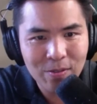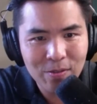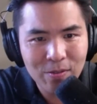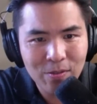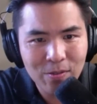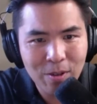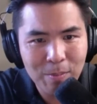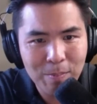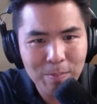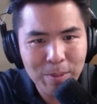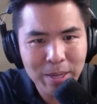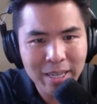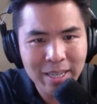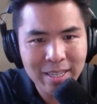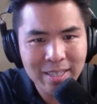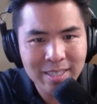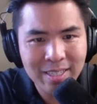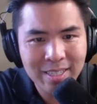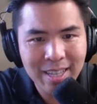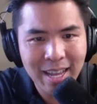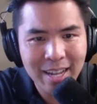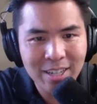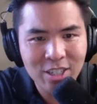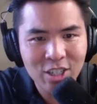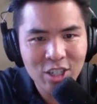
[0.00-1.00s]
from being
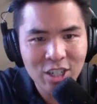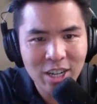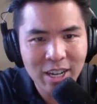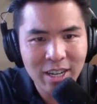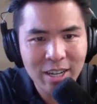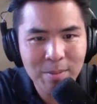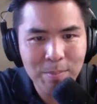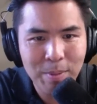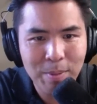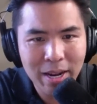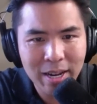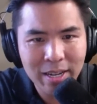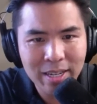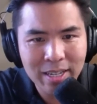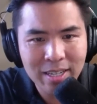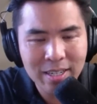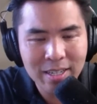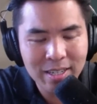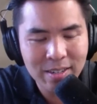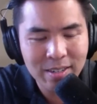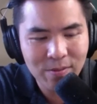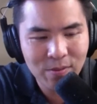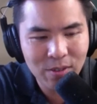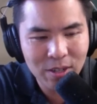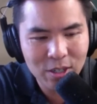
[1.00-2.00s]
instantiated by any
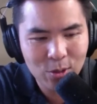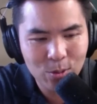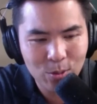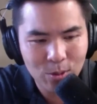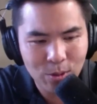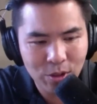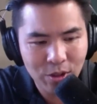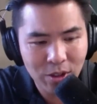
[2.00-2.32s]
individual